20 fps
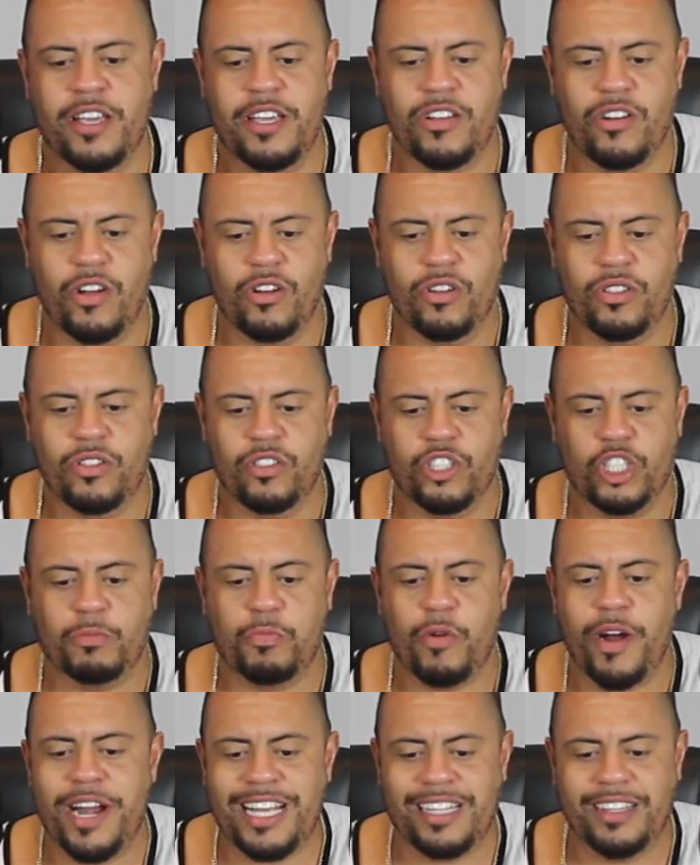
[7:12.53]
You know, you're
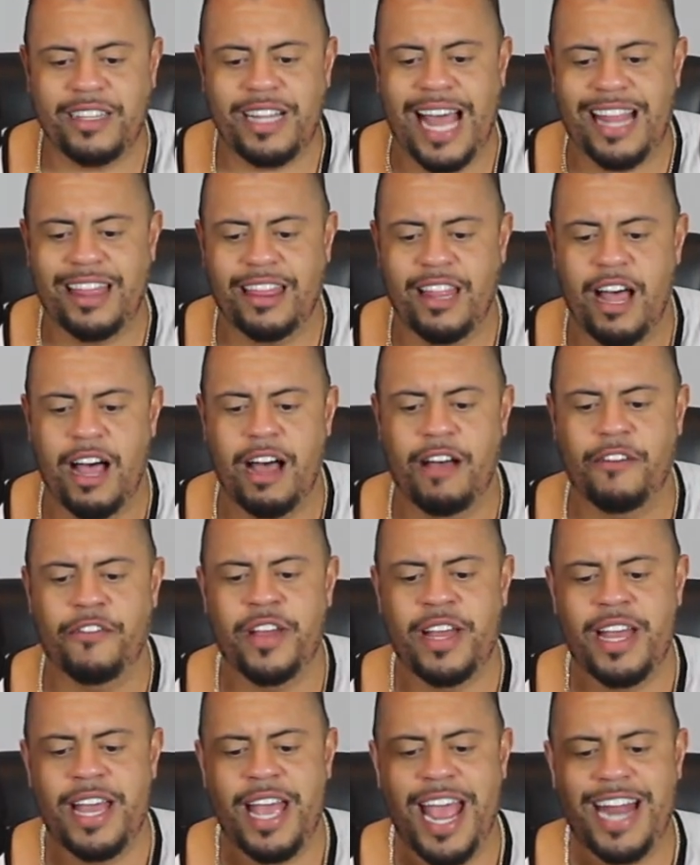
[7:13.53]
spreading that love.
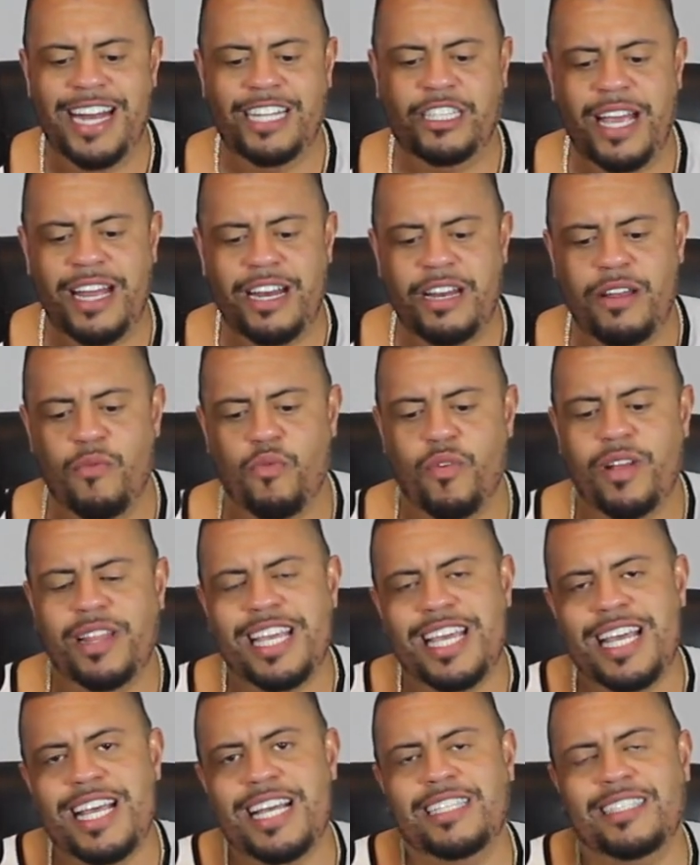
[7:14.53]
And it
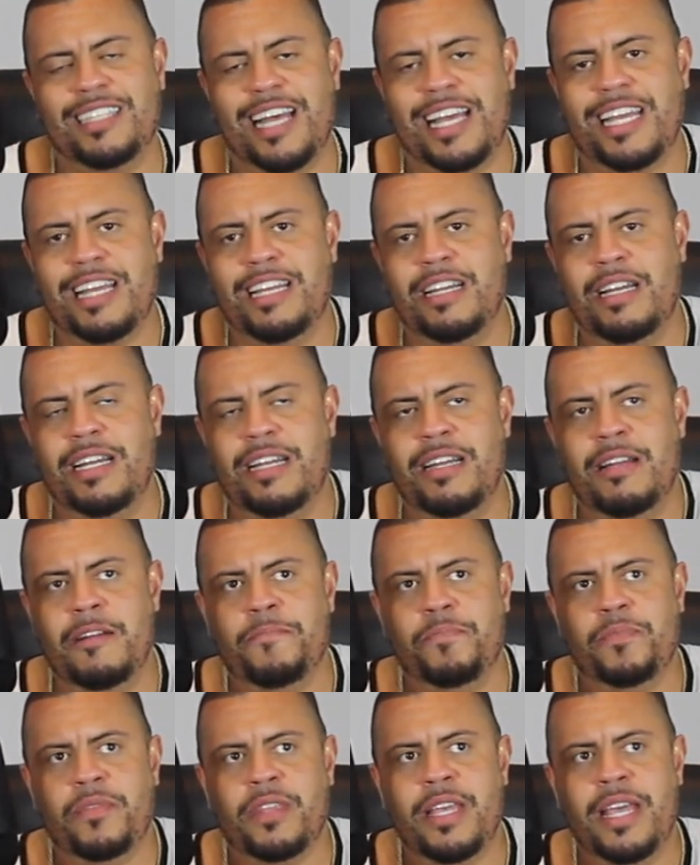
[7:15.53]
really is like, it
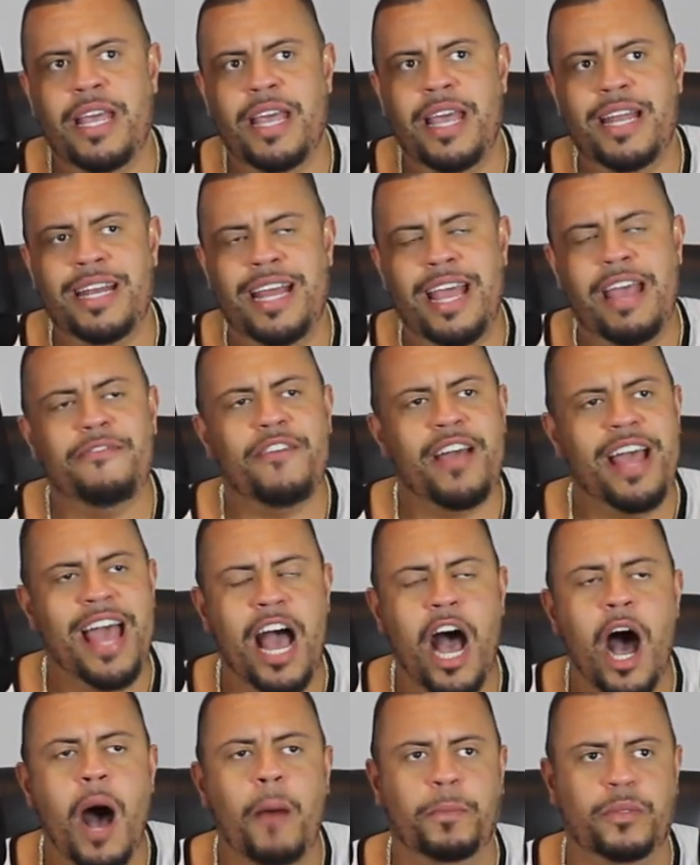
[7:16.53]
even
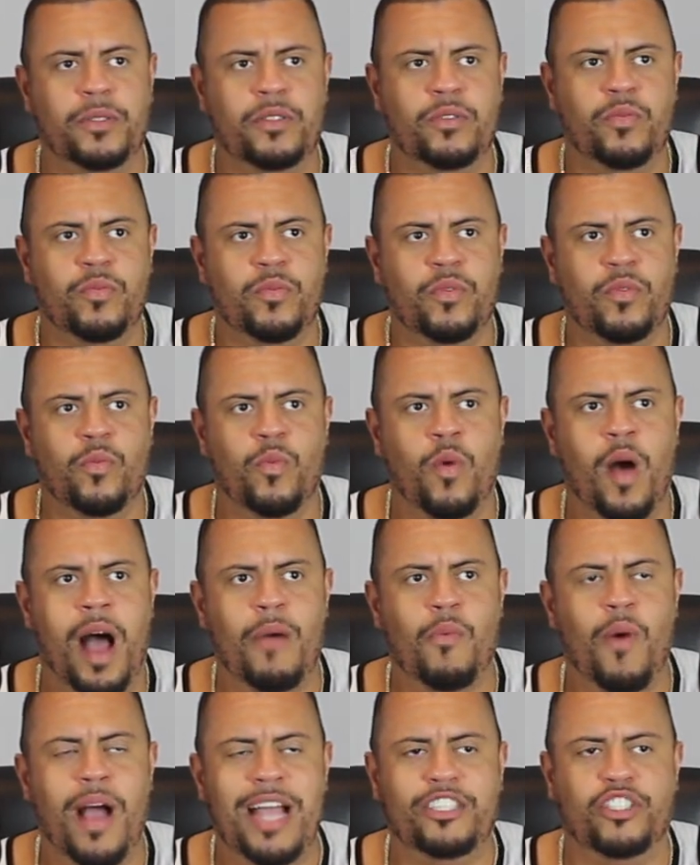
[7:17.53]
helps
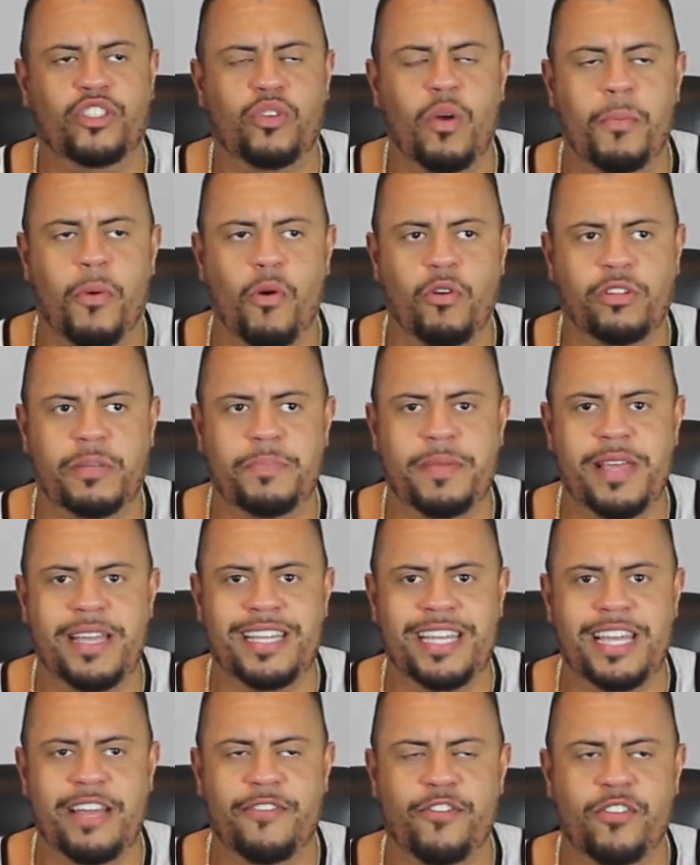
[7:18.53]
why it's so important to be a
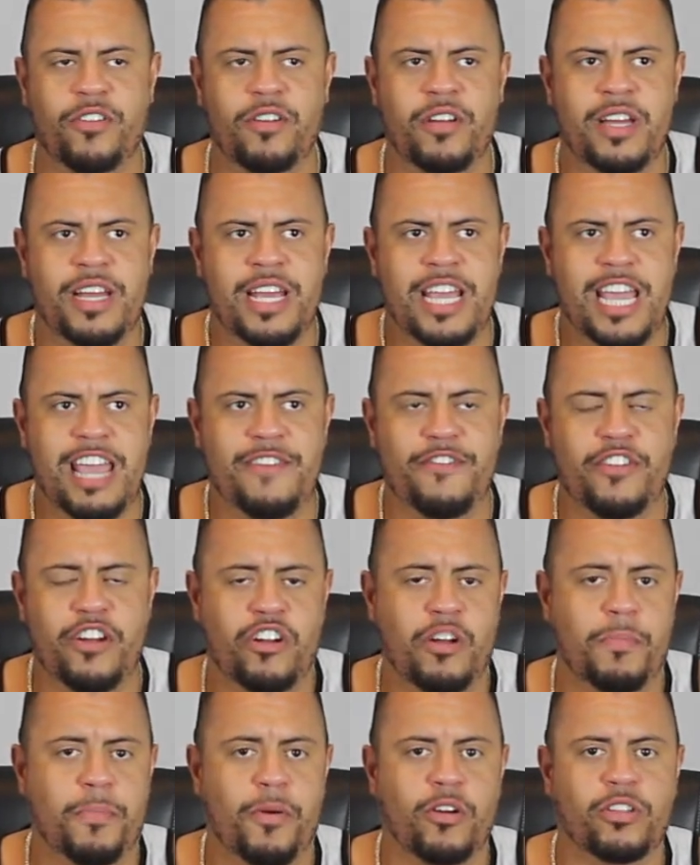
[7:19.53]
giver, even
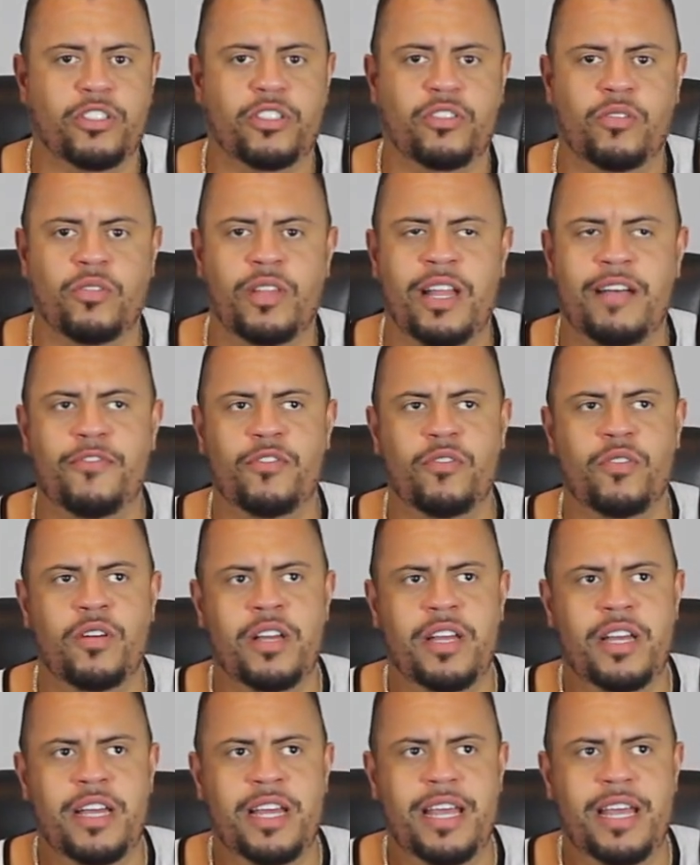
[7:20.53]
on a personal level.